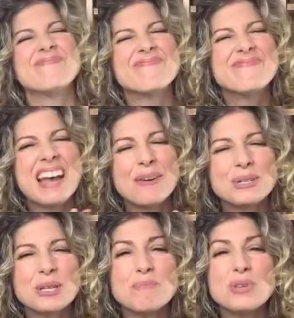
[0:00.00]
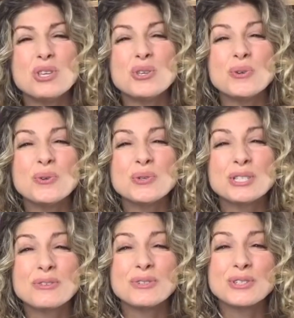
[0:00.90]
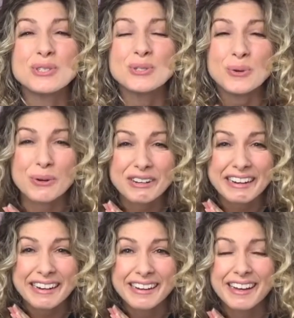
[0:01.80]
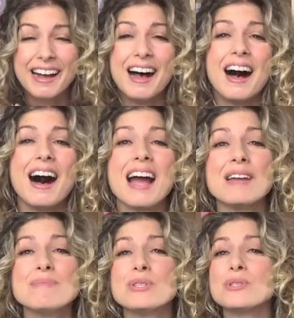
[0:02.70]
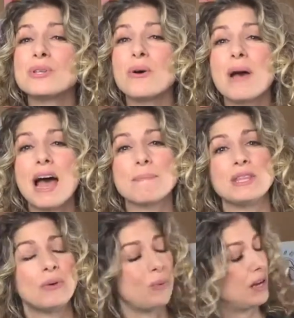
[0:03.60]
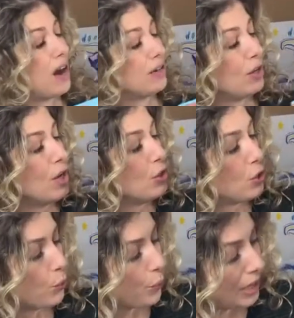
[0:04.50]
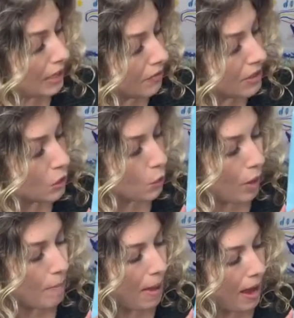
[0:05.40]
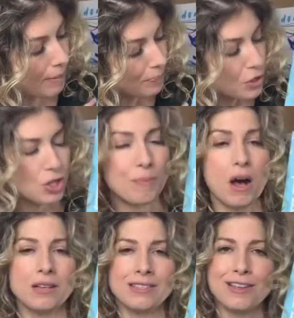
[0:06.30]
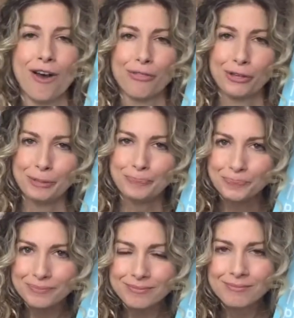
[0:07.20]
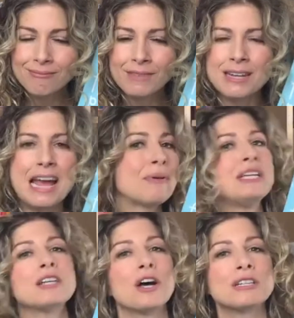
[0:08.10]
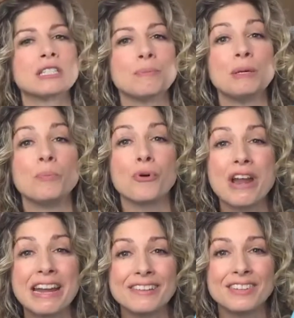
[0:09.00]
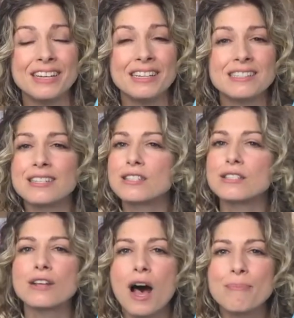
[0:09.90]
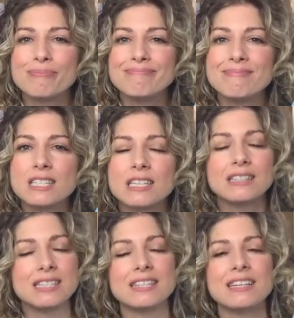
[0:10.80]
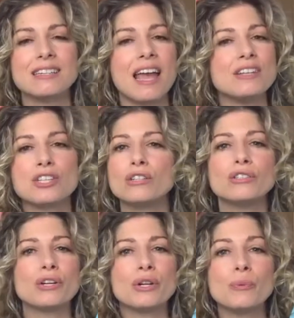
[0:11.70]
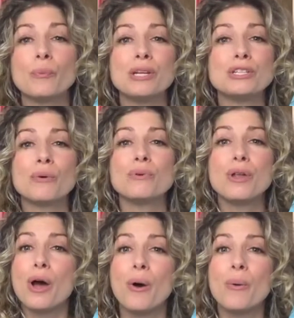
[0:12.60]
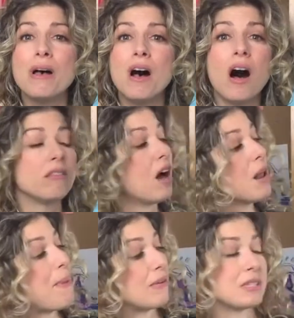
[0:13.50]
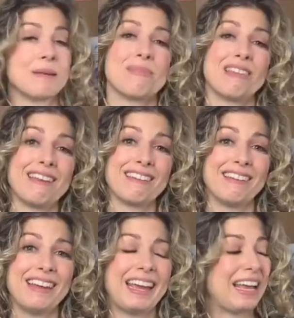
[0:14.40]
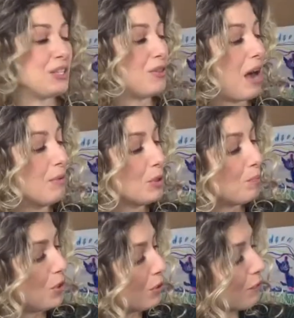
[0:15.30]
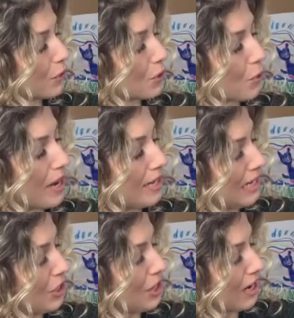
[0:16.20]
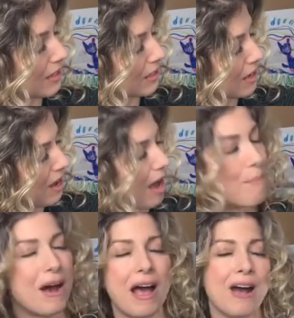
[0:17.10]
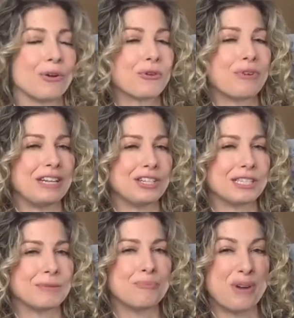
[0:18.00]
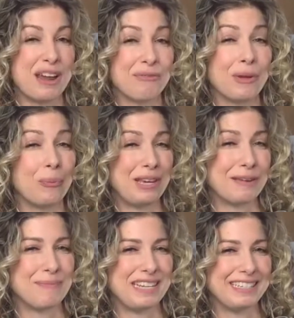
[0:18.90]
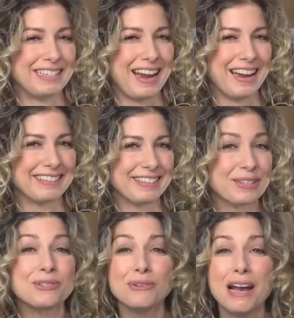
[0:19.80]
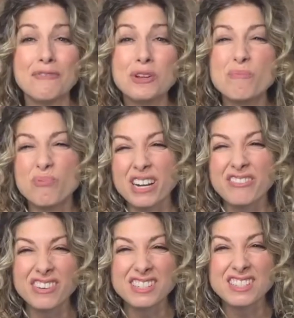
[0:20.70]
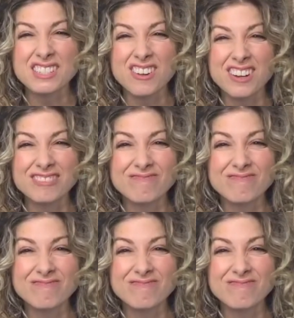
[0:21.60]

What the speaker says: That was a beautiful story. I am so happy that we got to read this story by Shabazz, the author. Now, he taught us to be brave, to stop, to listen, and to learn when we don't know a lot about something. And so that was a beautiful story teaching us about how courageous and brave that we can be today. So do you have your brave faces on?